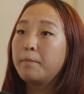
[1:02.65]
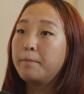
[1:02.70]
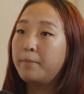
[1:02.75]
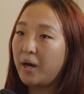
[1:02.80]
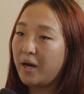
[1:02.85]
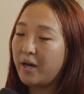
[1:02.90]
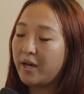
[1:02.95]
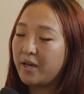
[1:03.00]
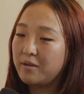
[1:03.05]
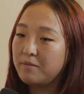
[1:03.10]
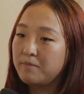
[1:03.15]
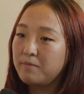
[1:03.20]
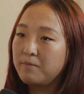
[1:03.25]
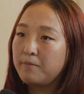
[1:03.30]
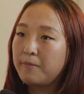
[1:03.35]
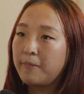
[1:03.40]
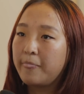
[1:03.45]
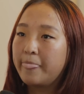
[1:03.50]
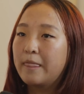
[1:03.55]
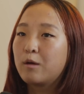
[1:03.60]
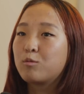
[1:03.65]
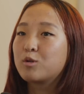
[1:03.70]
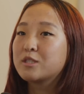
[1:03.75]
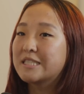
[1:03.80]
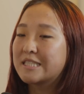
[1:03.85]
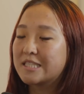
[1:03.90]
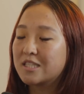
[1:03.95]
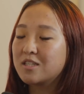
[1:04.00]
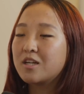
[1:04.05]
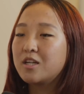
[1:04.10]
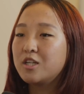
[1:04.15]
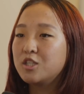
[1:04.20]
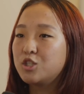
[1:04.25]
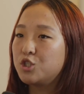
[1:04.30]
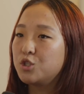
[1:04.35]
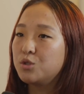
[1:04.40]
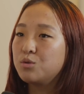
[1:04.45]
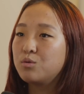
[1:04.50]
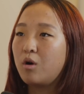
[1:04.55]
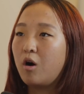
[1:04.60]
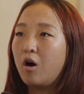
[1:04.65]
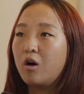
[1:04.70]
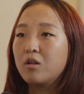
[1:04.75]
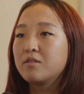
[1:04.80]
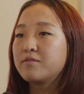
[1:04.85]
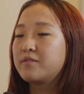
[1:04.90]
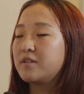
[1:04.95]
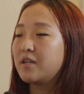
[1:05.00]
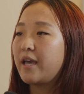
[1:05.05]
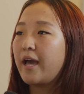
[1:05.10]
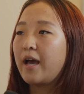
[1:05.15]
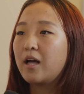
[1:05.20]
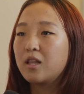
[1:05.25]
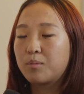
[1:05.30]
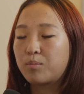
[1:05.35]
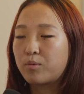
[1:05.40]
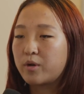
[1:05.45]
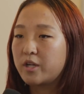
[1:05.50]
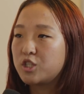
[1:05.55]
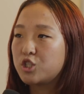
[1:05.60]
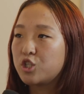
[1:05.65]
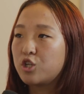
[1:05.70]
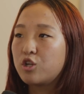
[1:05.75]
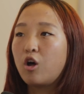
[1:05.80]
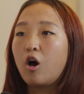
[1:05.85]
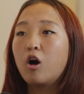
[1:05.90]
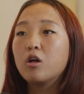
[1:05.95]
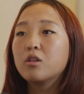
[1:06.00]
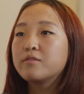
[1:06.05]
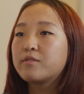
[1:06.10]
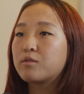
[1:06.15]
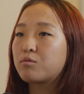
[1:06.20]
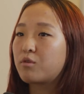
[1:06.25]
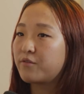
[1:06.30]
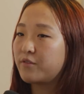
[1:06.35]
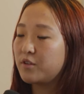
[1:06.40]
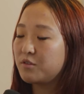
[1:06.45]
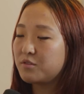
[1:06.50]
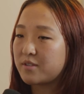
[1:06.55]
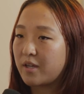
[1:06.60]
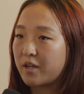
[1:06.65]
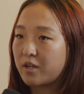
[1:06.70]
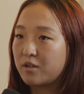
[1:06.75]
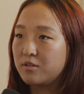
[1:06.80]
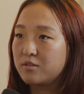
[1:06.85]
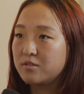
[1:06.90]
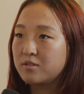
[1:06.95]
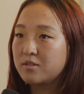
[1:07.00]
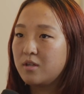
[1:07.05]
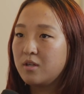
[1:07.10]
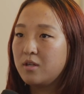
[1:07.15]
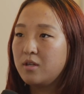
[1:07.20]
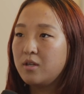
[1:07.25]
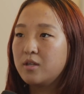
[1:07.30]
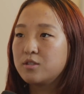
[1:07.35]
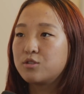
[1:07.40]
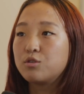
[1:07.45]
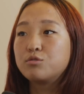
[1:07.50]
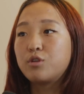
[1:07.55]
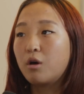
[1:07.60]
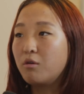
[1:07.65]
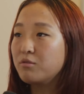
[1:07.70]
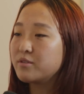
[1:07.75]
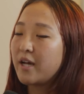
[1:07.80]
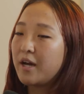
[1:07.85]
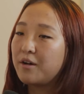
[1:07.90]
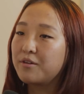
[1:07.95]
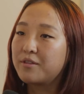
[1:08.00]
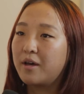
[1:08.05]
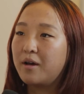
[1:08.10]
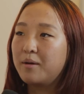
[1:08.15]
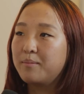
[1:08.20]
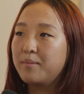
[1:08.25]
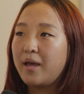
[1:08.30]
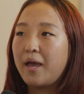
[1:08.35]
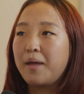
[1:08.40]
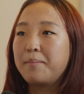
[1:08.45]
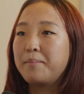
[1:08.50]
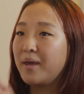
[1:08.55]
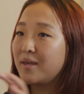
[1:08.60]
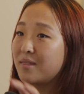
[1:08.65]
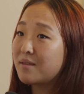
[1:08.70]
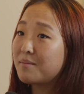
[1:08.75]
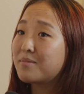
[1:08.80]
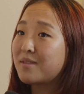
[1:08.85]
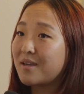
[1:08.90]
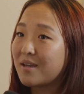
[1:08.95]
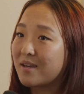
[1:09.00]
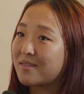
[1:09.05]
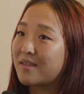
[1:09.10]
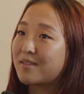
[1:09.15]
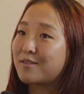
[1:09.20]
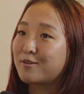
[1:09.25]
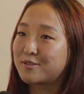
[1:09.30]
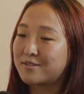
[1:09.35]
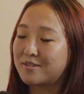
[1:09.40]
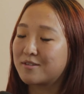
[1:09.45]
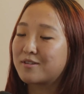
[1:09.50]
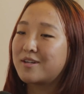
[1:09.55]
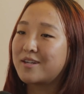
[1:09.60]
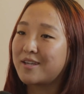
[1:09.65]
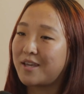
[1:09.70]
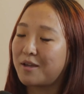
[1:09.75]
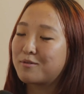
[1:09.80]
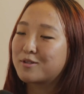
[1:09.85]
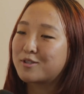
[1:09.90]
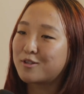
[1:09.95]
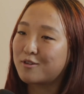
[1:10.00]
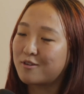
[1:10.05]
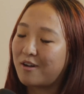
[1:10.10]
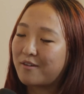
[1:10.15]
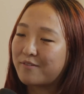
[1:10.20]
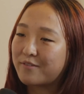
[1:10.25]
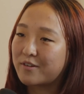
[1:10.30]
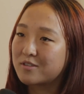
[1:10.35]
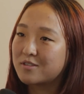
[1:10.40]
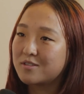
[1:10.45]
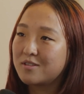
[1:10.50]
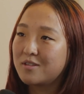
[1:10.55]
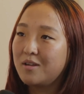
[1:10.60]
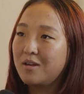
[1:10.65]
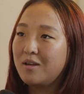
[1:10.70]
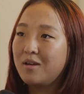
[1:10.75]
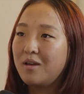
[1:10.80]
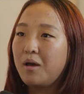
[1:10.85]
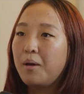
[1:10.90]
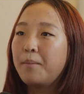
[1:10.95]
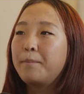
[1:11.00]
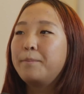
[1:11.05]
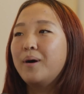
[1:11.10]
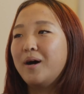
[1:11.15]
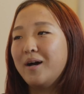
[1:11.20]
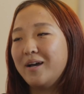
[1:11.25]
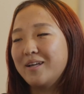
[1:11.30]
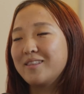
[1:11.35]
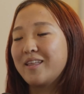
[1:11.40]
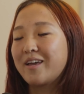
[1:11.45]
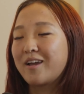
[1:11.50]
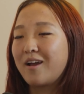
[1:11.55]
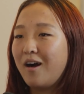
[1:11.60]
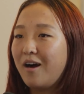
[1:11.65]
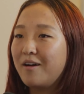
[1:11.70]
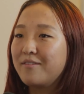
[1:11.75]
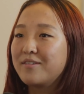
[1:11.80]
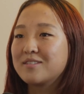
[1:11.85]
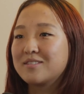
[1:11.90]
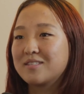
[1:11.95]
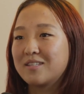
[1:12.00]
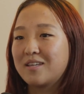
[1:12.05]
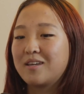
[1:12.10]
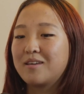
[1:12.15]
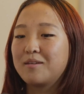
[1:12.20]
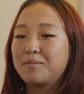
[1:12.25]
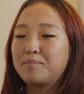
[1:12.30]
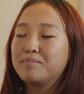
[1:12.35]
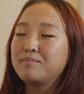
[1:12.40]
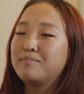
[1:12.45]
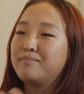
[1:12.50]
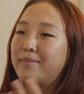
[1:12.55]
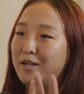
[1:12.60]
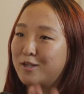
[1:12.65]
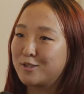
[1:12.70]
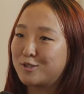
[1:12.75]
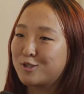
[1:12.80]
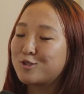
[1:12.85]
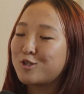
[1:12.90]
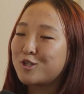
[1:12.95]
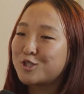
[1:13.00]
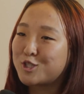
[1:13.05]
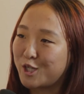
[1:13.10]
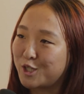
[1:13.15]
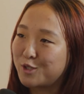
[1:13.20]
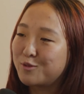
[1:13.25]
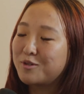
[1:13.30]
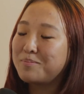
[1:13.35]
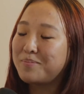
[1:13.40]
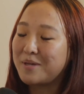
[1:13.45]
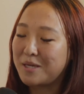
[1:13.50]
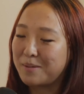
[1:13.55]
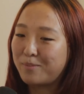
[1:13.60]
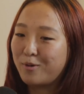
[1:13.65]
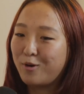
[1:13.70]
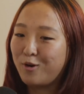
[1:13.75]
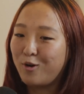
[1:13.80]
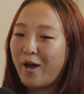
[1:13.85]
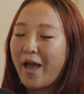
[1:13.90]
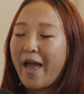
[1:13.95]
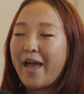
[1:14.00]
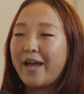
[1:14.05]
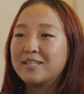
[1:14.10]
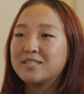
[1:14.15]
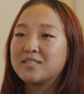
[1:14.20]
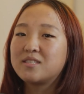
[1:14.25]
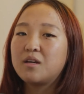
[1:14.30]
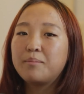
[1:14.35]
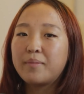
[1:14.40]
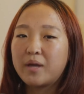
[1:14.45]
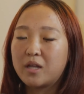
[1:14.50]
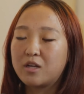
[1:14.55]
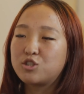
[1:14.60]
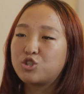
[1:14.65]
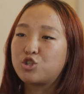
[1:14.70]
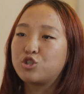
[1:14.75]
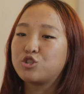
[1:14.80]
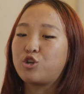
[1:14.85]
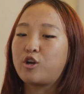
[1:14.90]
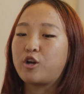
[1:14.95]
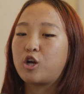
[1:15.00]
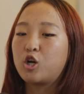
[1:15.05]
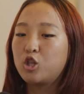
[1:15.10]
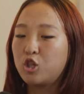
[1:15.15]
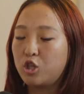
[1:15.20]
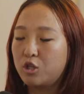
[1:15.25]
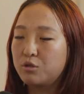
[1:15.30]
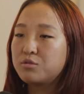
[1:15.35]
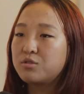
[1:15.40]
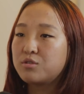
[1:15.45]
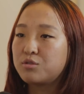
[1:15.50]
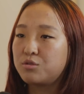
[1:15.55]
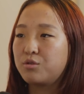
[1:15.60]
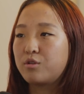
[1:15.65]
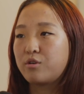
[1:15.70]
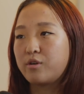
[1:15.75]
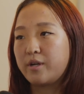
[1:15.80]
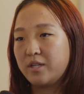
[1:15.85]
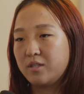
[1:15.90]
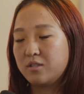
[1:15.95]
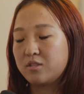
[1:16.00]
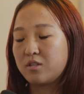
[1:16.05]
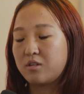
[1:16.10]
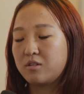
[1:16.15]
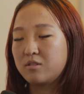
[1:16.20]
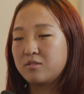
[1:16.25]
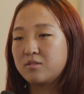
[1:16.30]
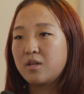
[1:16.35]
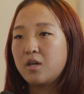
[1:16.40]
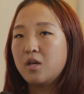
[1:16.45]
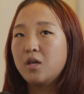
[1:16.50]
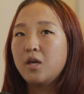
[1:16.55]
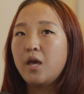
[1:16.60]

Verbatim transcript: but we're still going to do all of the calibration, all of the review cycles. So don't tell them and make them think that they're still going to get return offers. But like, obviously, managers are genuine people, and some managers are close to their interns.